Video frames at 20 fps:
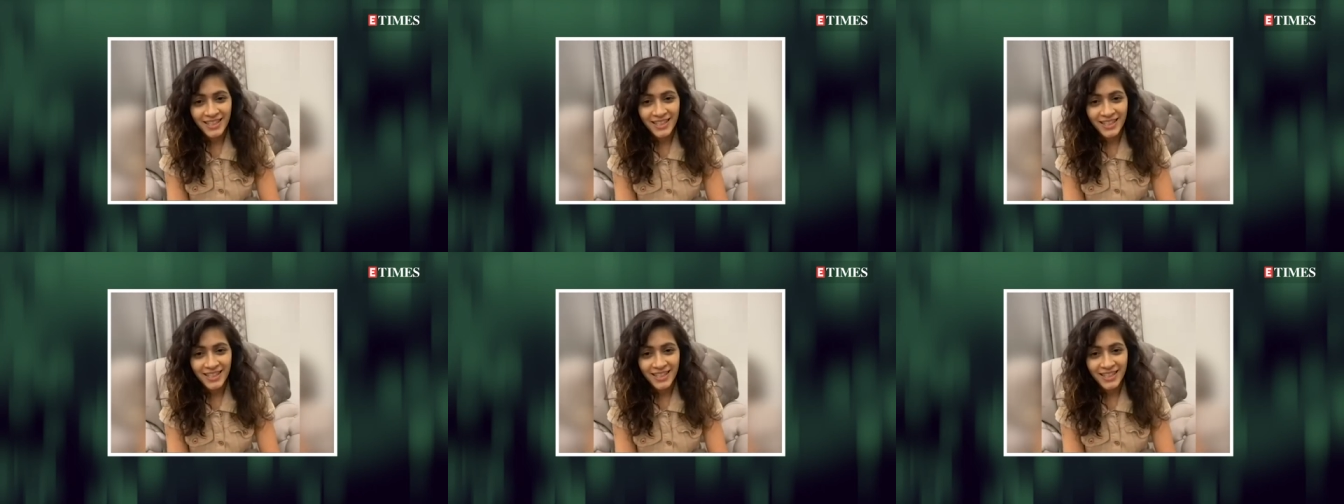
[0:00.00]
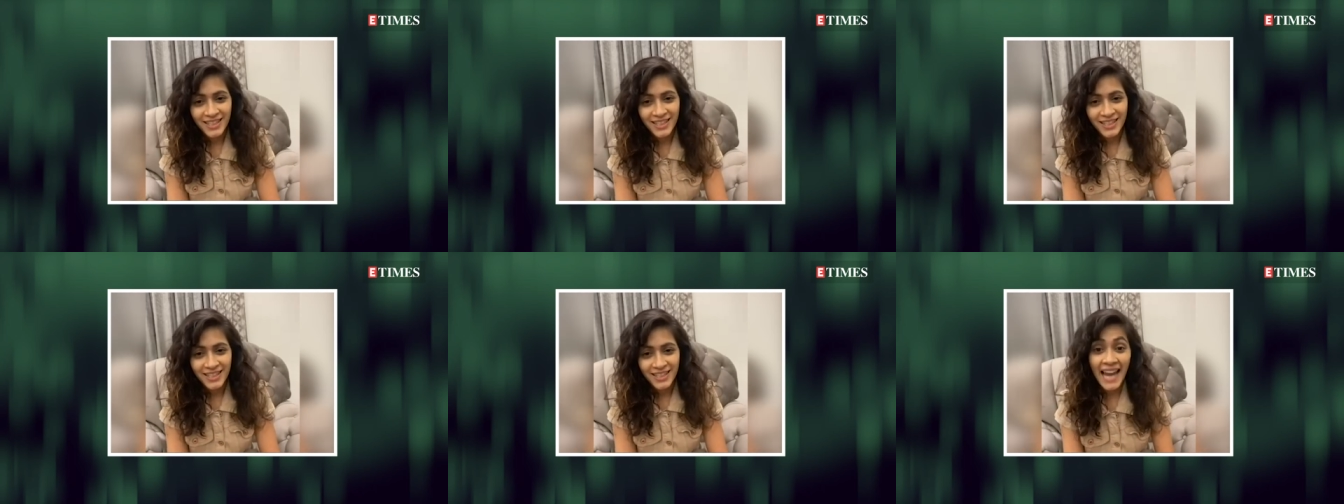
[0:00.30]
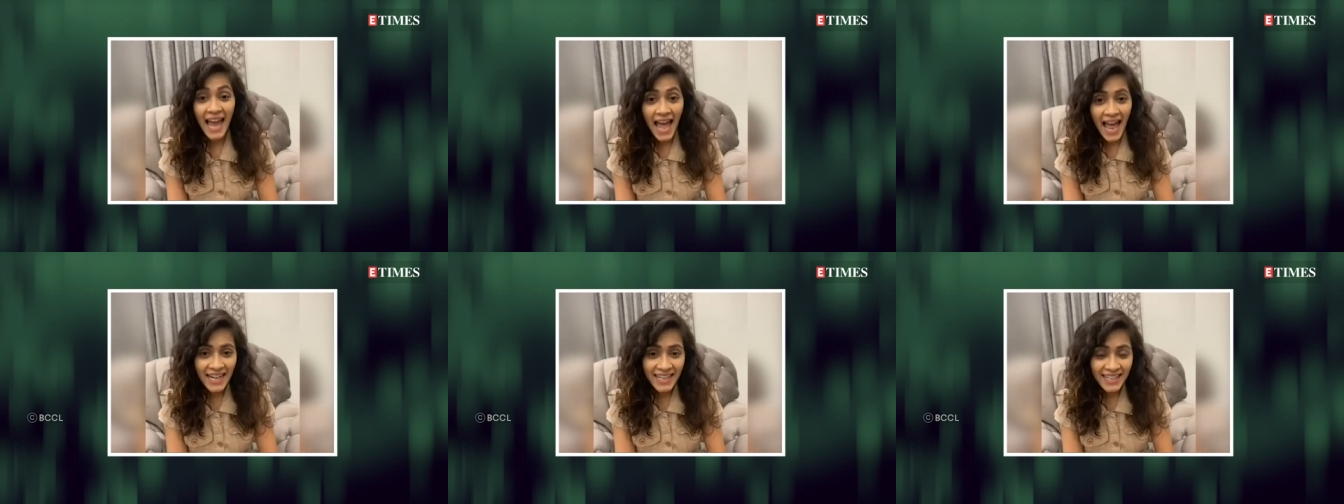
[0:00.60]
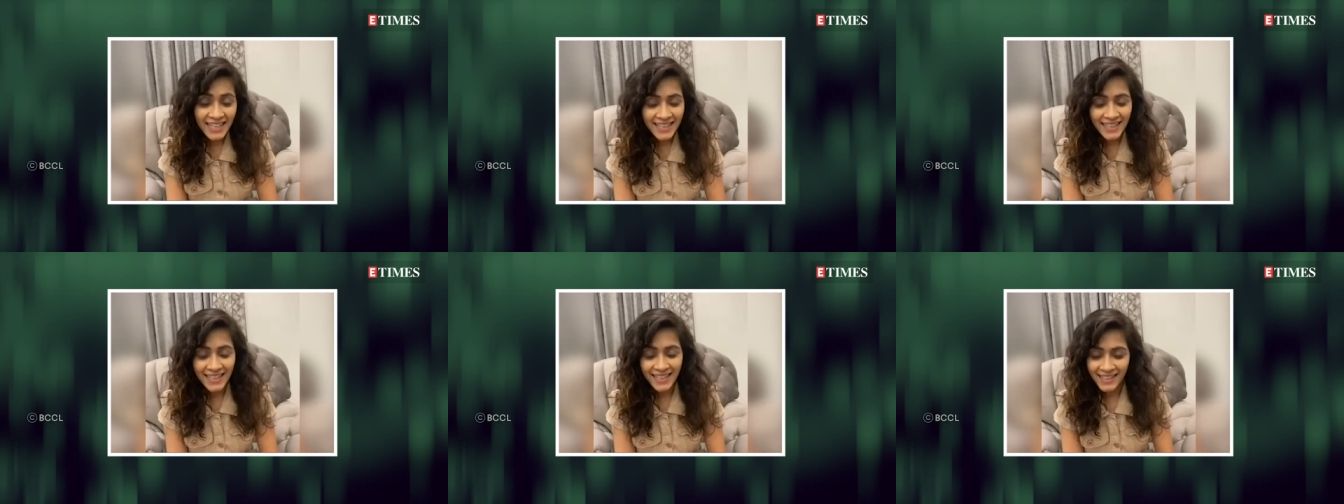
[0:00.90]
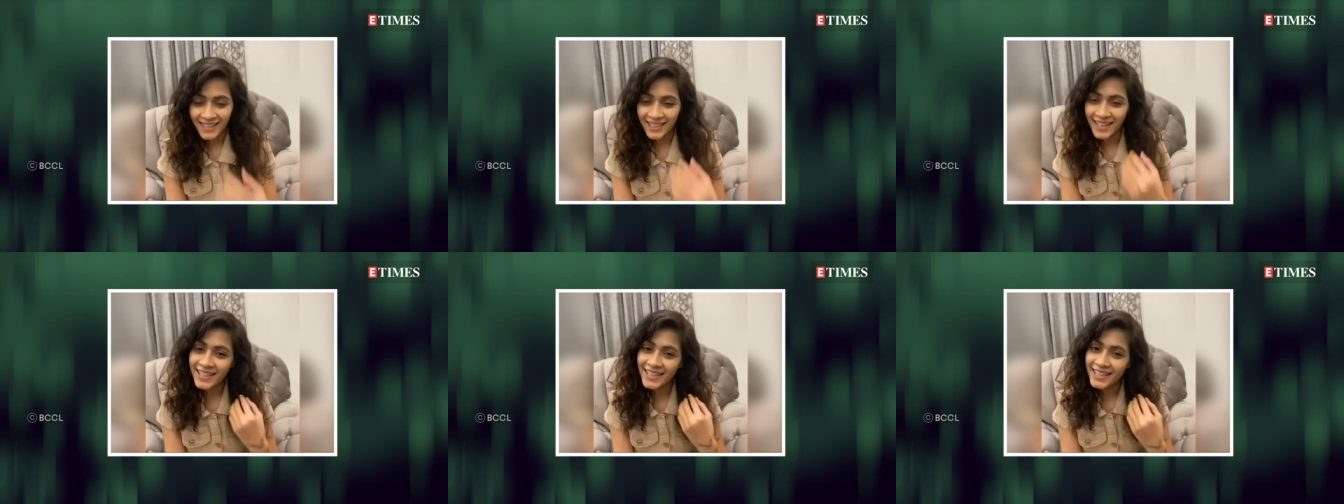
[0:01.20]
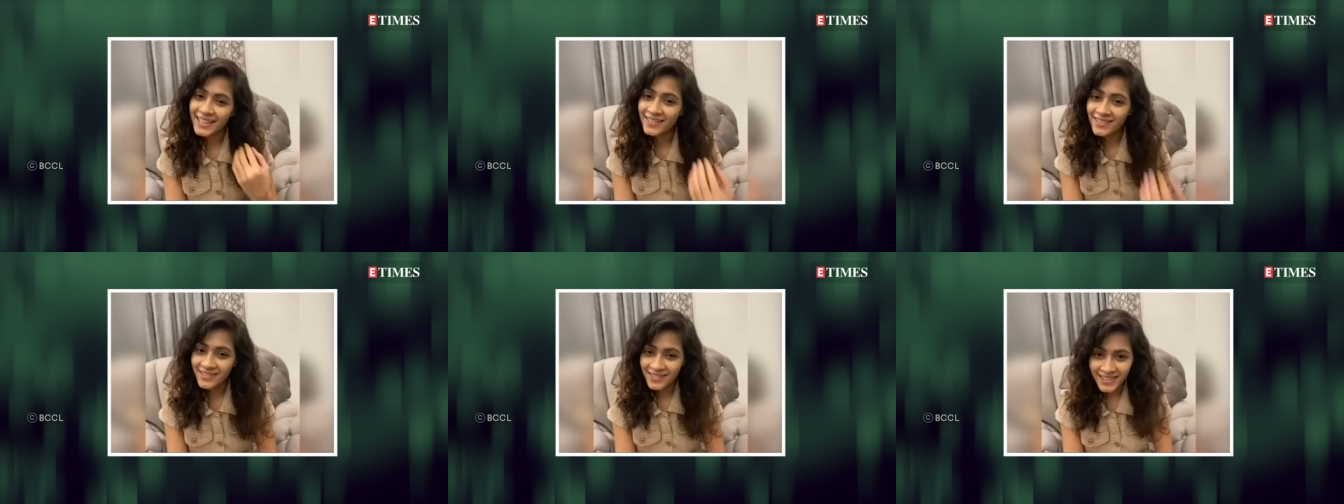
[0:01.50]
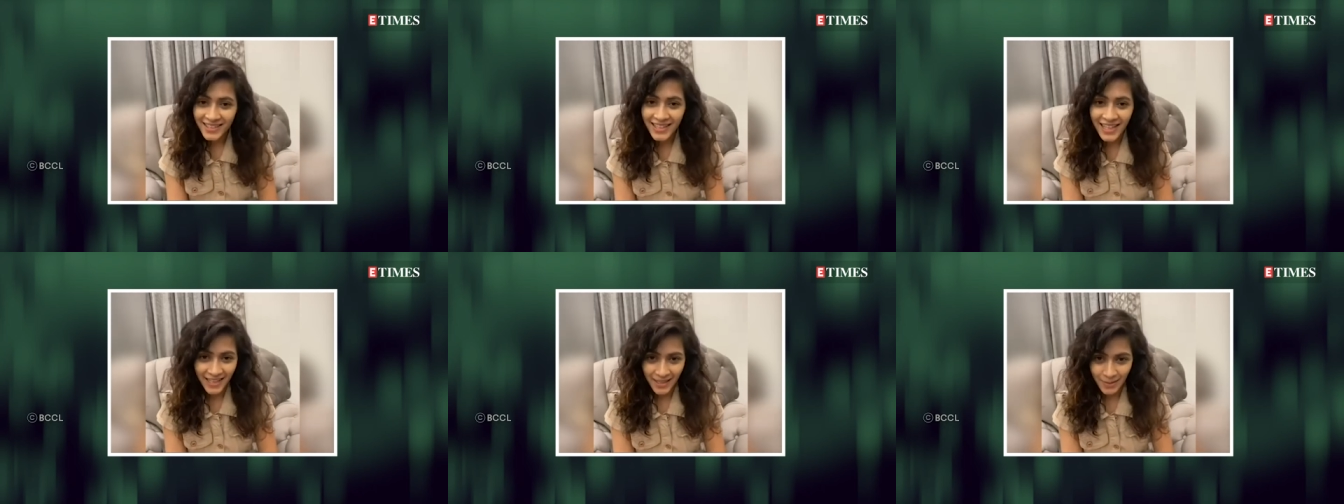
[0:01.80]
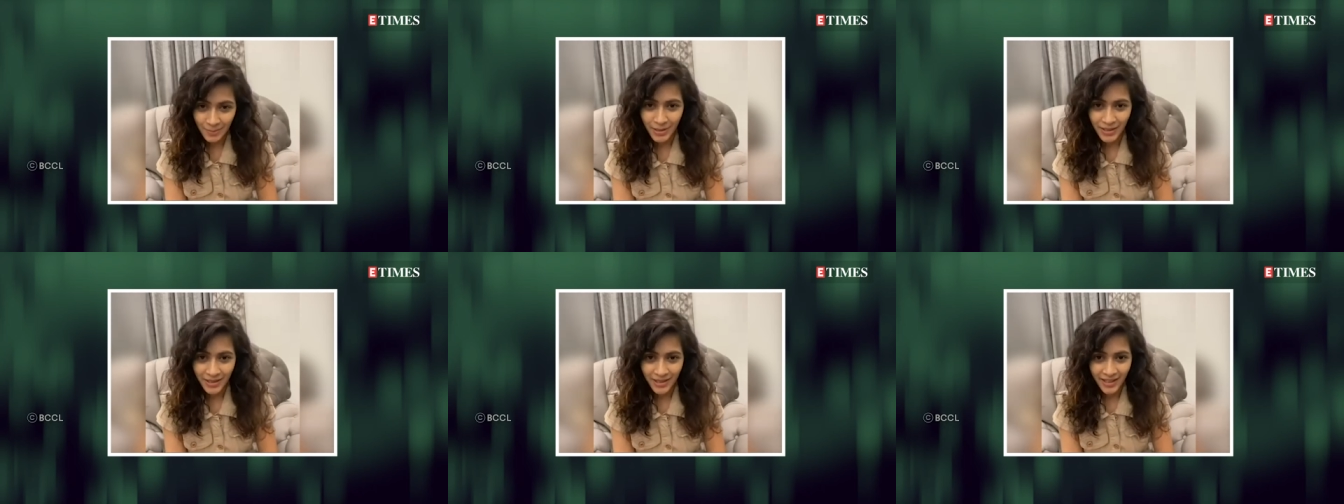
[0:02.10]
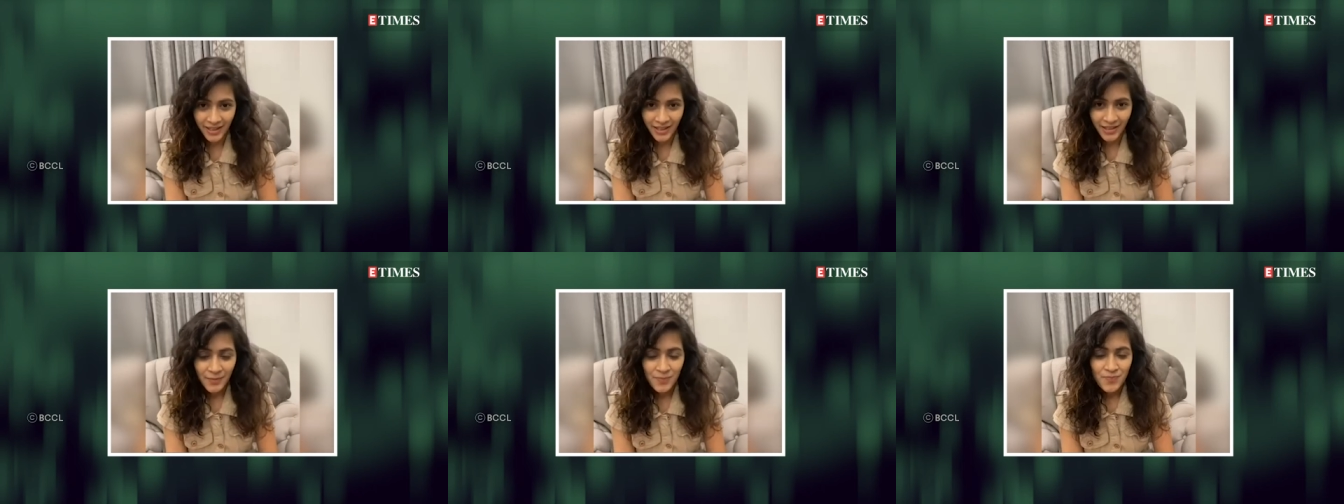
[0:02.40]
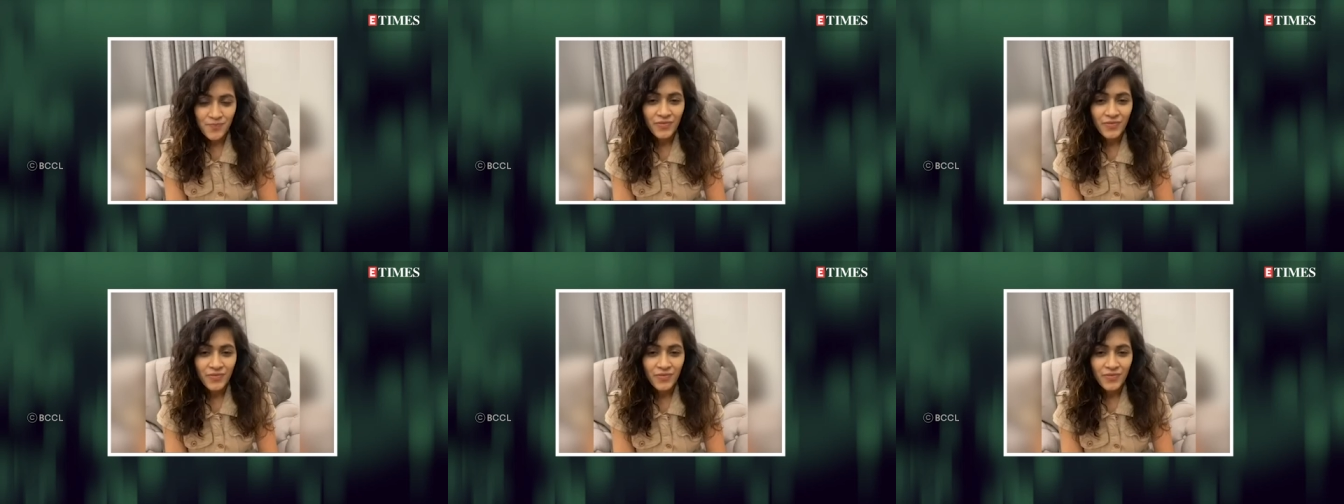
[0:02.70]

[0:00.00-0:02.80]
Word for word: So I was glad that he really liked my take